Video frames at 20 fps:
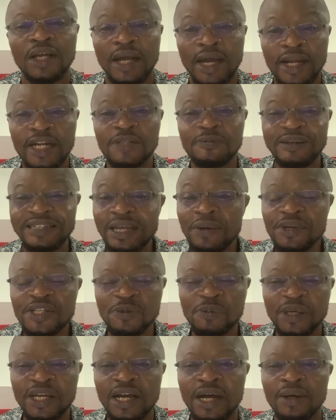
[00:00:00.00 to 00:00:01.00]
It is better we
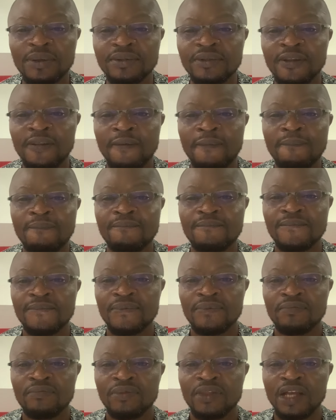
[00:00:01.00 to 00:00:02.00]
speak out.
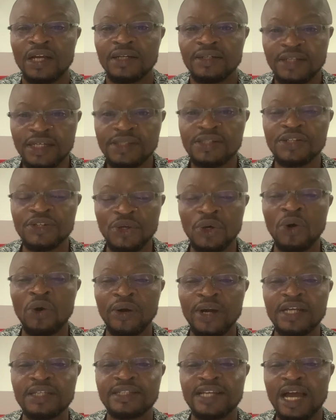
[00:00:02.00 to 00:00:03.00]
These new
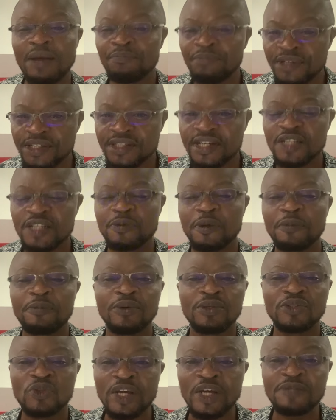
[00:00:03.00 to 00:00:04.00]
owners, they are business
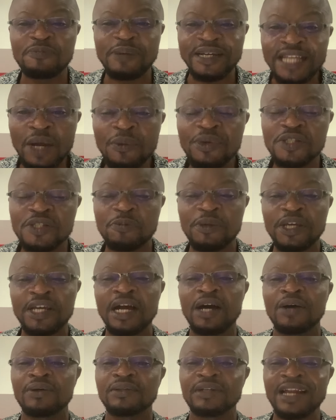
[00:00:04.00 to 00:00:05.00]
people. So it's better we speak
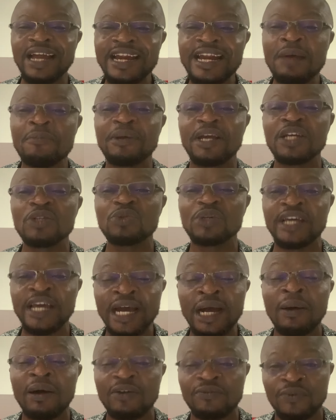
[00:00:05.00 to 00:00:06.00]
out. Let them begin to hear
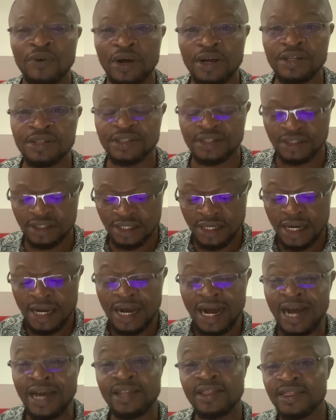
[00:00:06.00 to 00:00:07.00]
our voice.
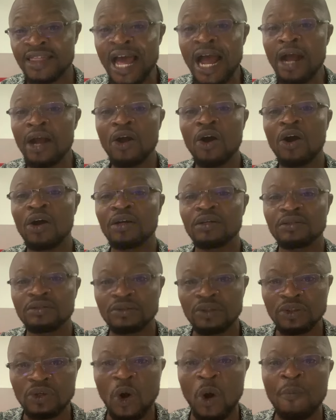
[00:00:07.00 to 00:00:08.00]
I thank God
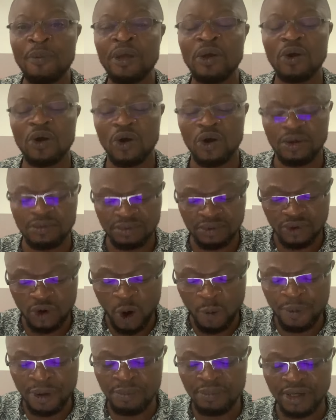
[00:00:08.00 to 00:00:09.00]
Obi
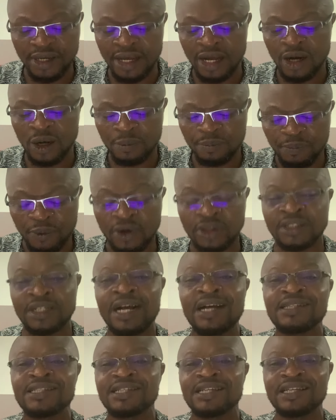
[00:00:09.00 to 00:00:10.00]
Mikel
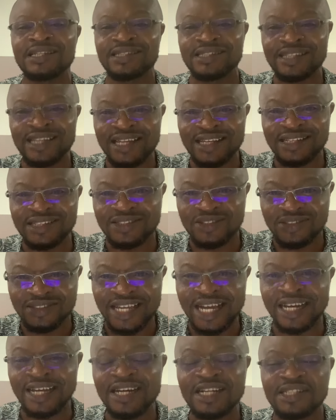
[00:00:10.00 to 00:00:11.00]
podcast is
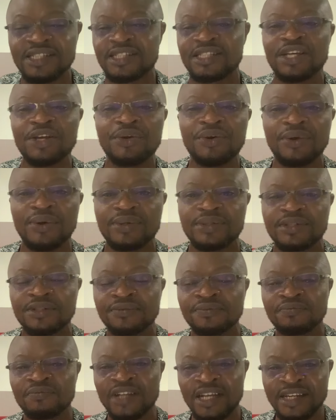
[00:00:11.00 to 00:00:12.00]
taking it serious.
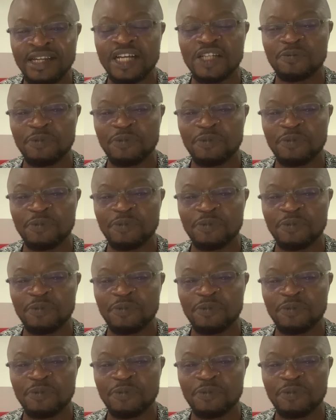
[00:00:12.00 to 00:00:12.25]
And they are